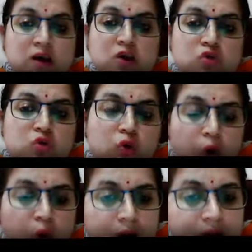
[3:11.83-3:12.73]
So
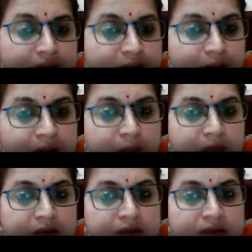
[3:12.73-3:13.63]
all these
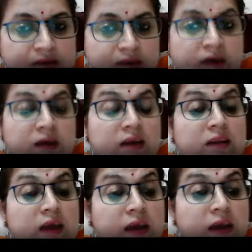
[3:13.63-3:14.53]
parameters,
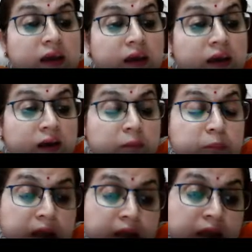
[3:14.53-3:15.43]
they
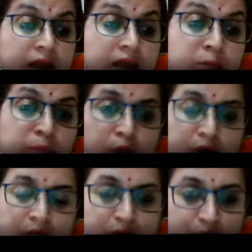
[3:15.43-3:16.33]
play an
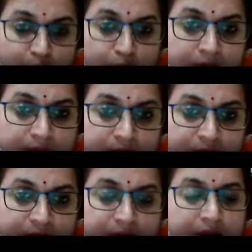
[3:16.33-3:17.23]
important role
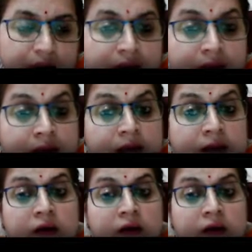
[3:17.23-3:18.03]
in the